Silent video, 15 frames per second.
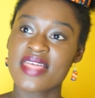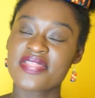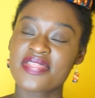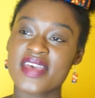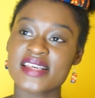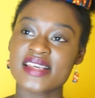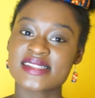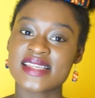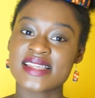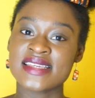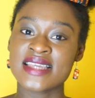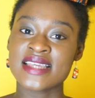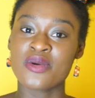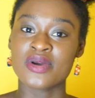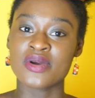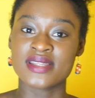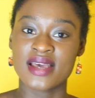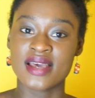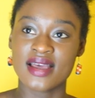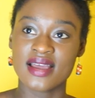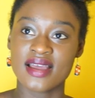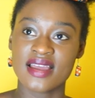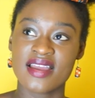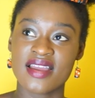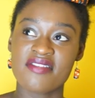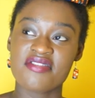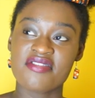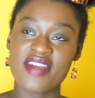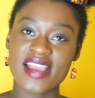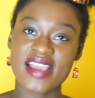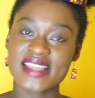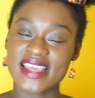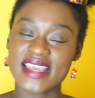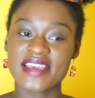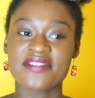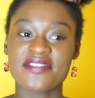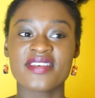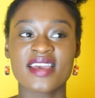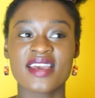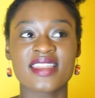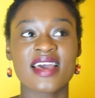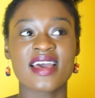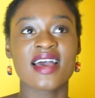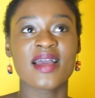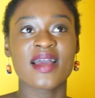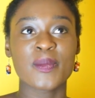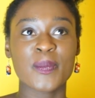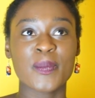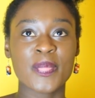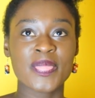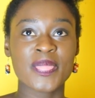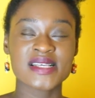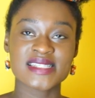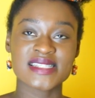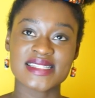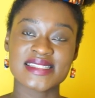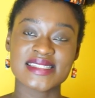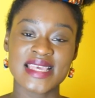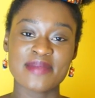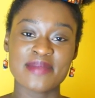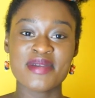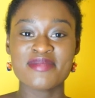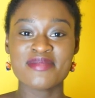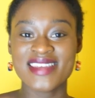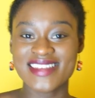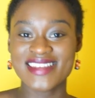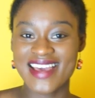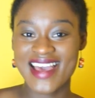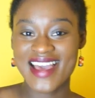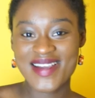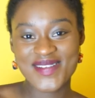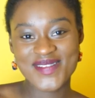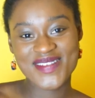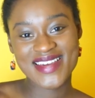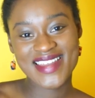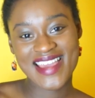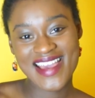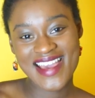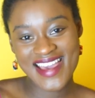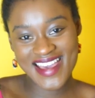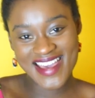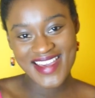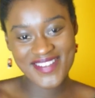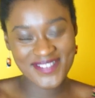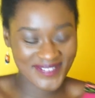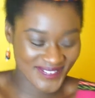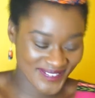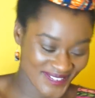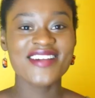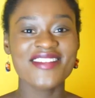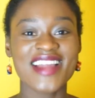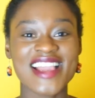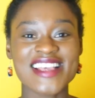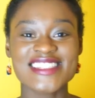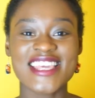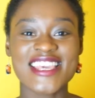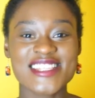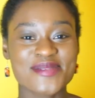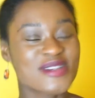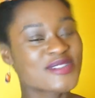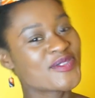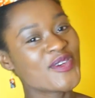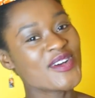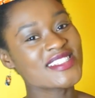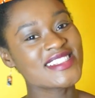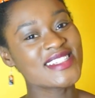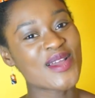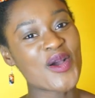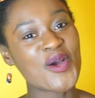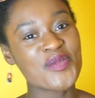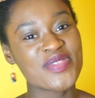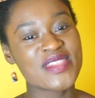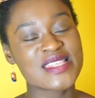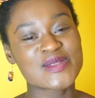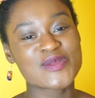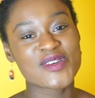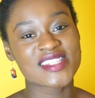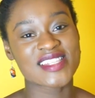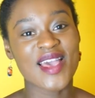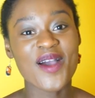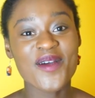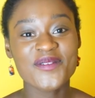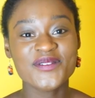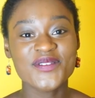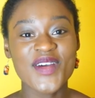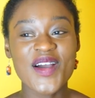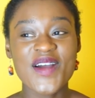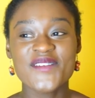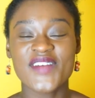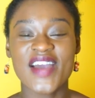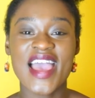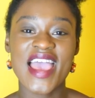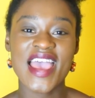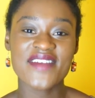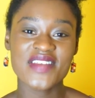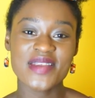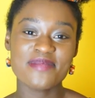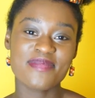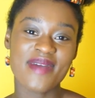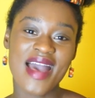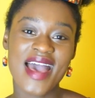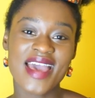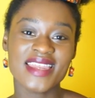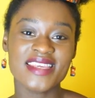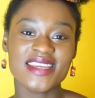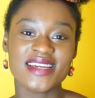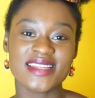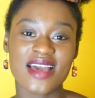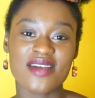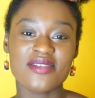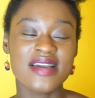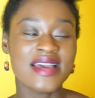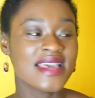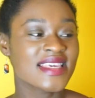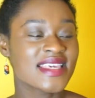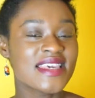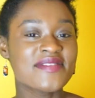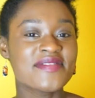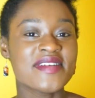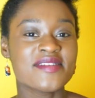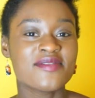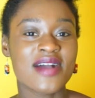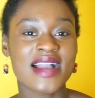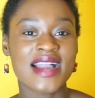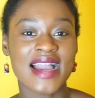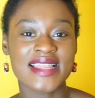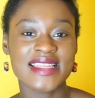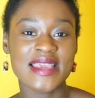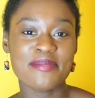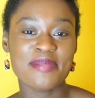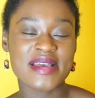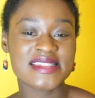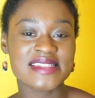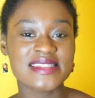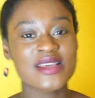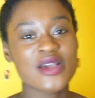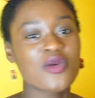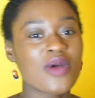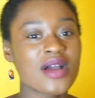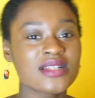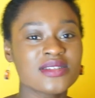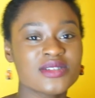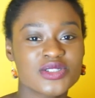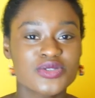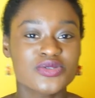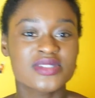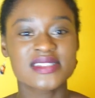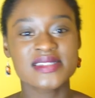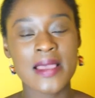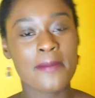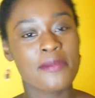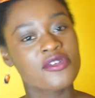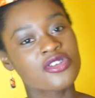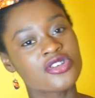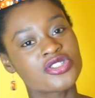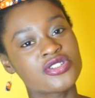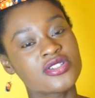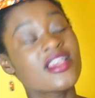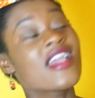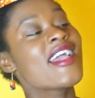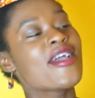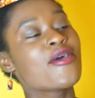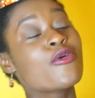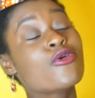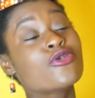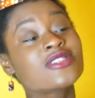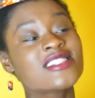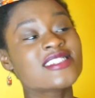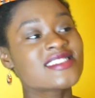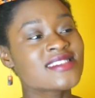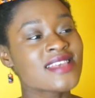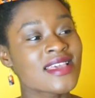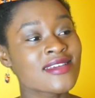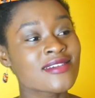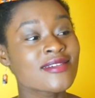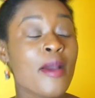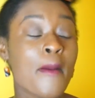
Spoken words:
Thursday, Yawada. Friday, Efiada. Saturday, Mimneda. What up? Alright guys, thank you so much for watching. I hope this was helpful for everybody. You can now give one Ghanaian person 1-2 step with your tree. Hey, want to sing?